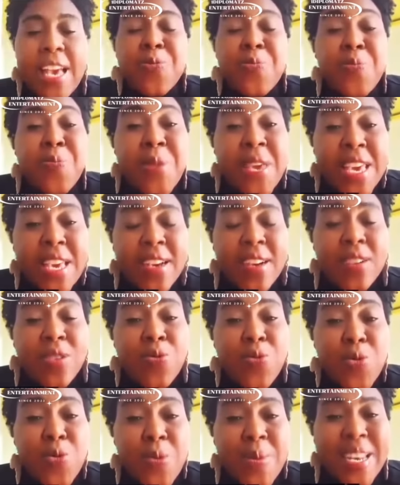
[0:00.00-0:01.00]

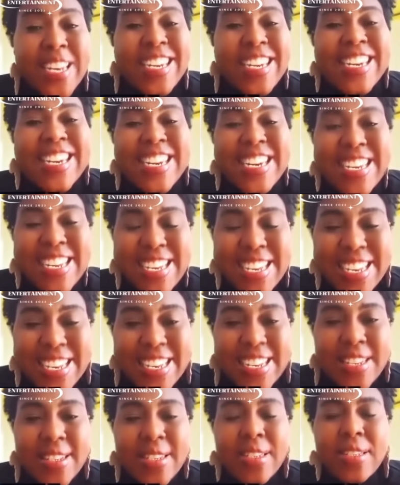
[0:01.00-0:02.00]
Jamaican women
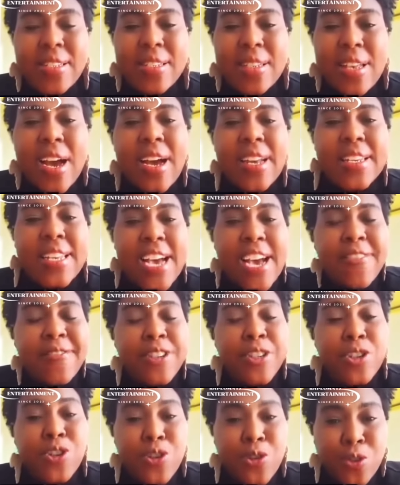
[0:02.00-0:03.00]
need to start
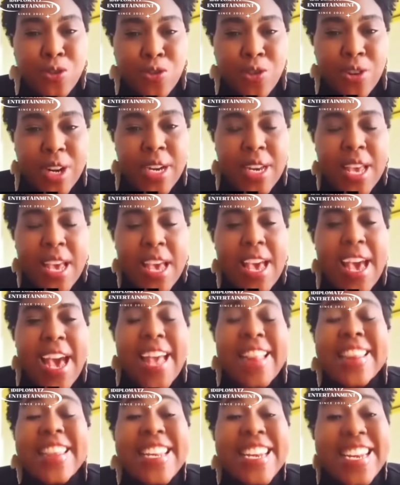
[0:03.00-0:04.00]
having children
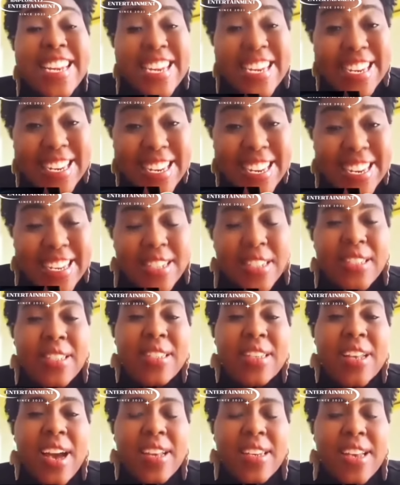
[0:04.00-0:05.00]
and they need
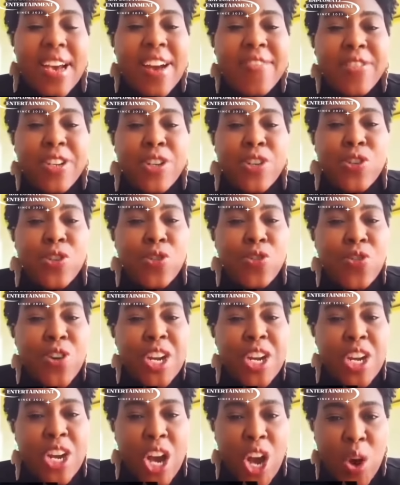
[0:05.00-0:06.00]
to start having
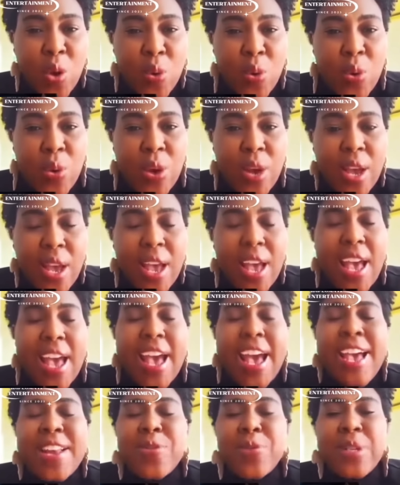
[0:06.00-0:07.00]
children now.
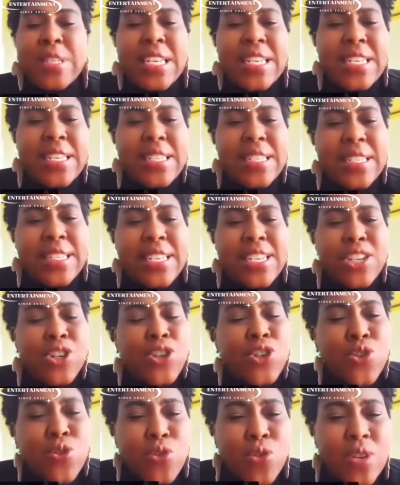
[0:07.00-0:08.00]
And I didn't
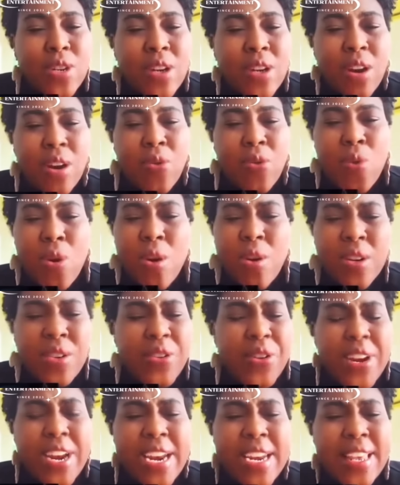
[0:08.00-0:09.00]
say should or
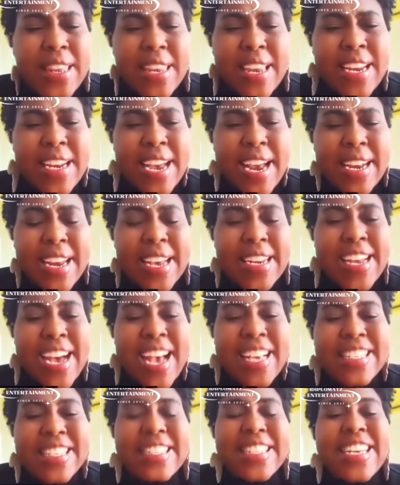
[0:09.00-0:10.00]
want or anything like
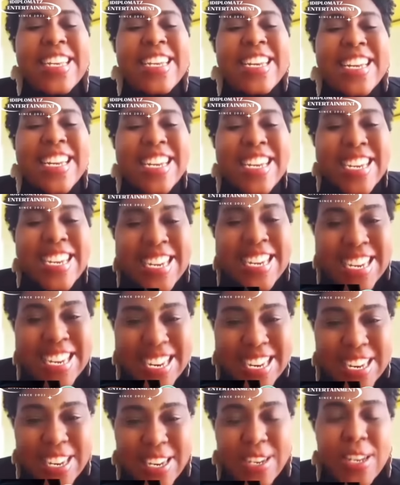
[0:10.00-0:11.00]
that. I said
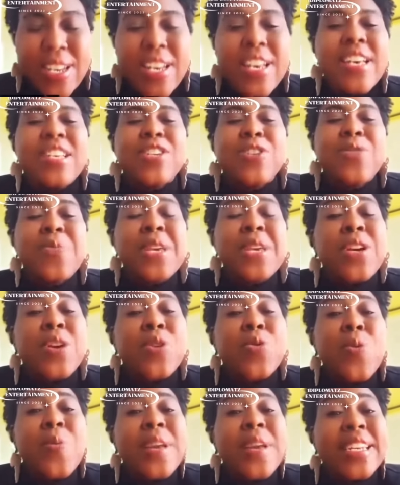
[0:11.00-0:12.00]
need.
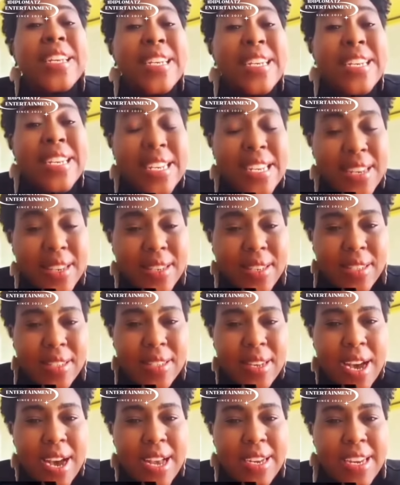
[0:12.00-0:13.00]
Jamaican women need
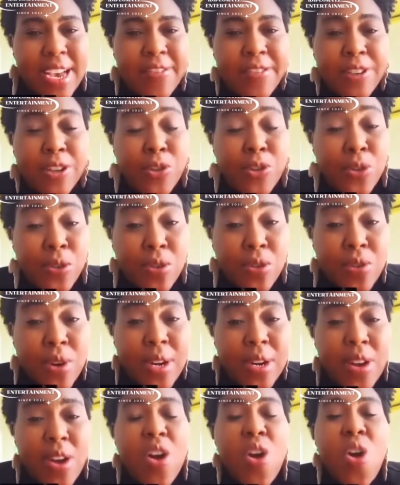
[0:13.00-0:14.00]
to start having
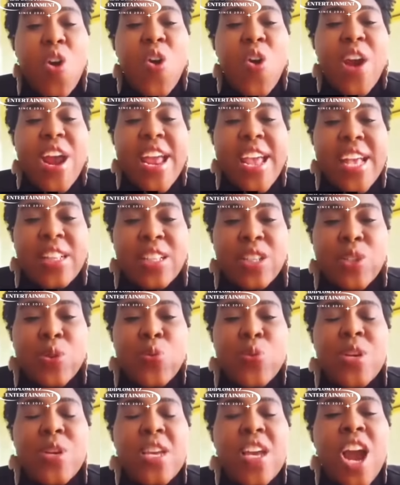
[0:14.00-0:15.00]
children or
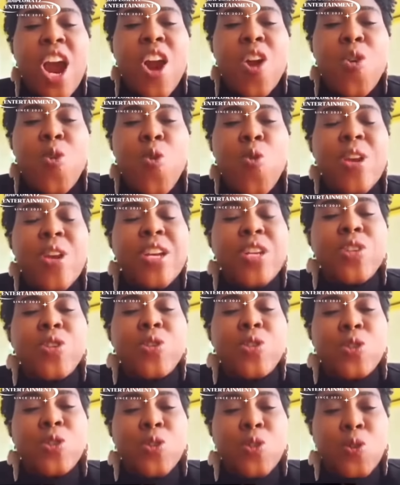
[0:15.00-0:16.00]
else we are
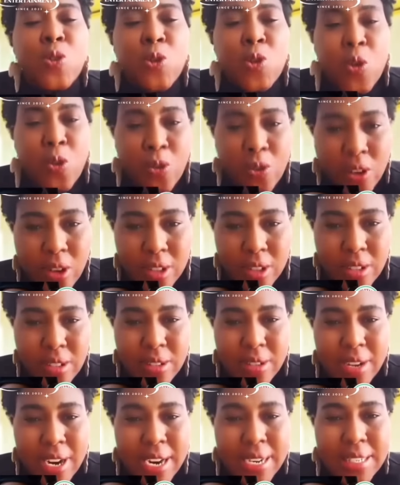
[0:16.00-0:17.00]
going to suffer
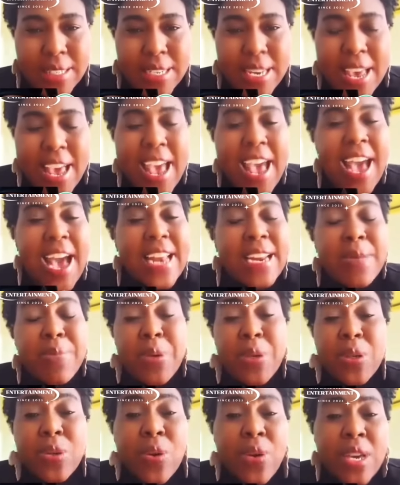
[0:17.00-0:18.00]
right? And
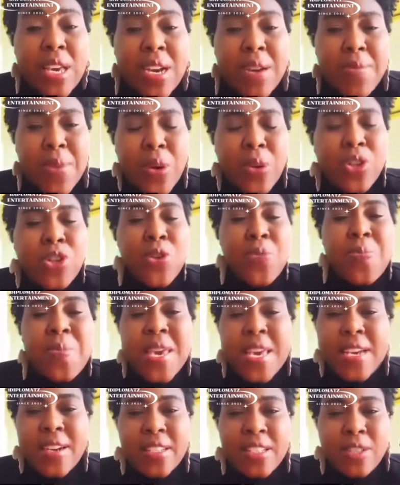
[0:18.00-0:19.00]
I'm not talking about
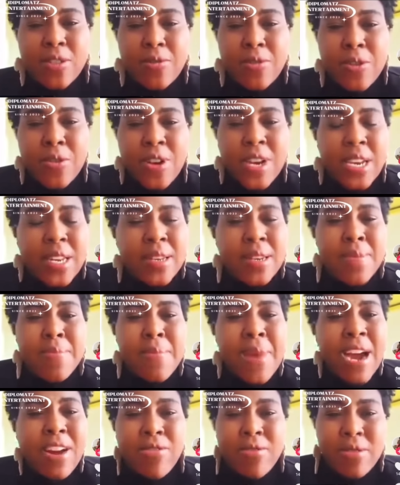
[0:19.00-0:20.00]
Jamaica suffering in
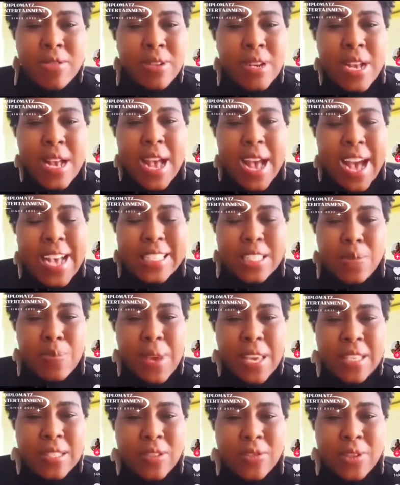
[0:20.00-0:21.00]
the macro
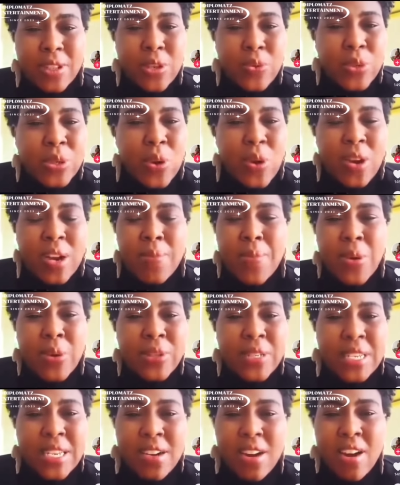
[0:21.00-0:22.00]
aspects of it. We'll talk
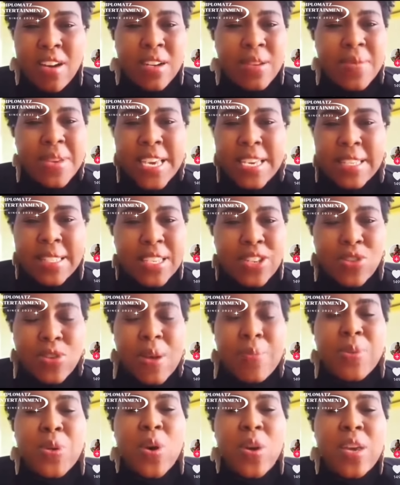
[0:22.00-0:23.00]
about the economy,
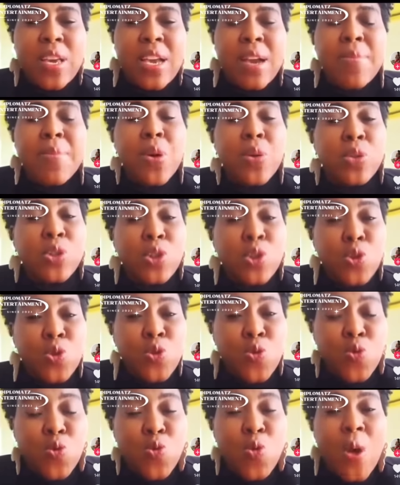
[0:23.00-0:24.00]
etc. I'm talking about
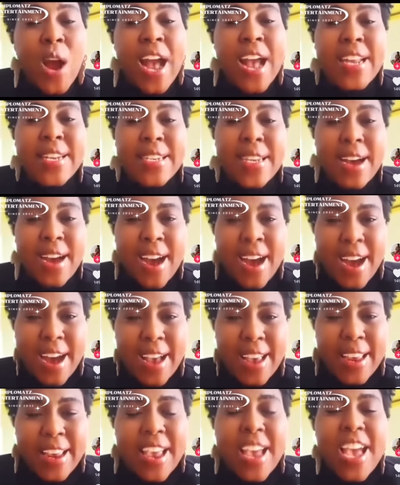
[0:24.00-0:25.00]
you and
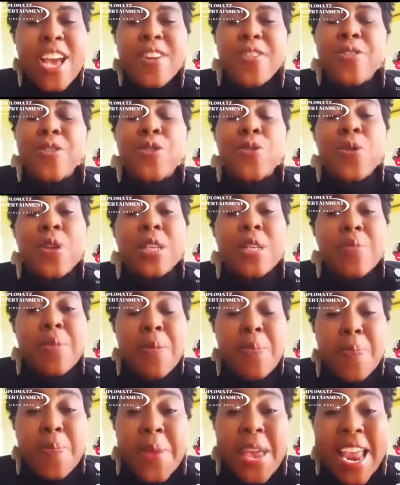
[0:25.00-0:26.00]
I. There's going to
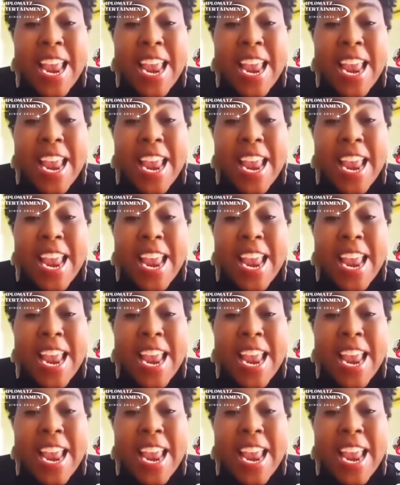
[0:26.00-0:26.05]
be